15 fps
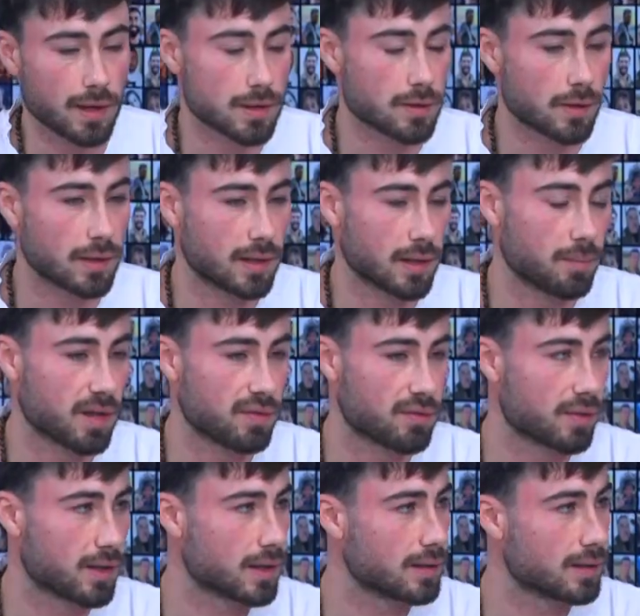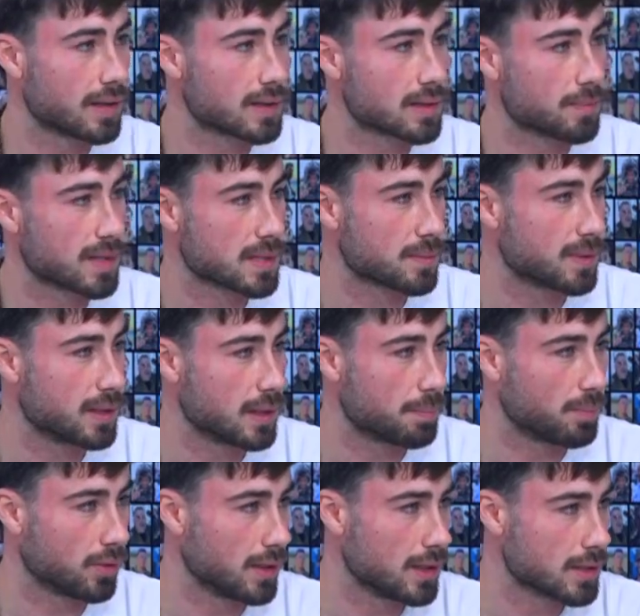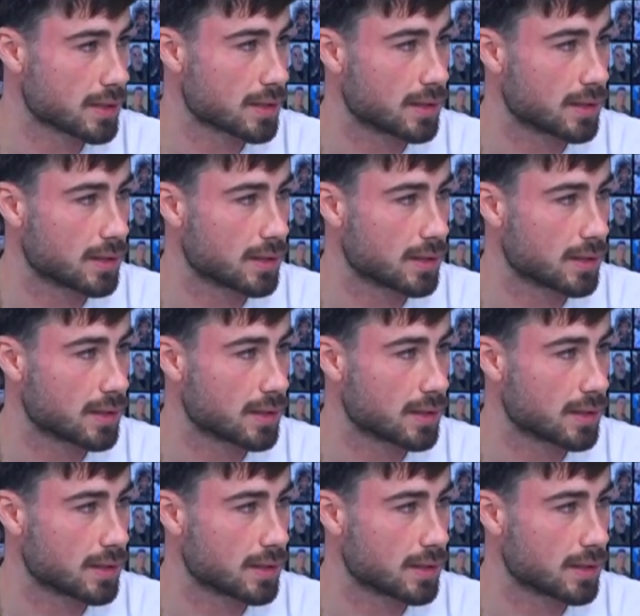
so I tell my friend that must be the police,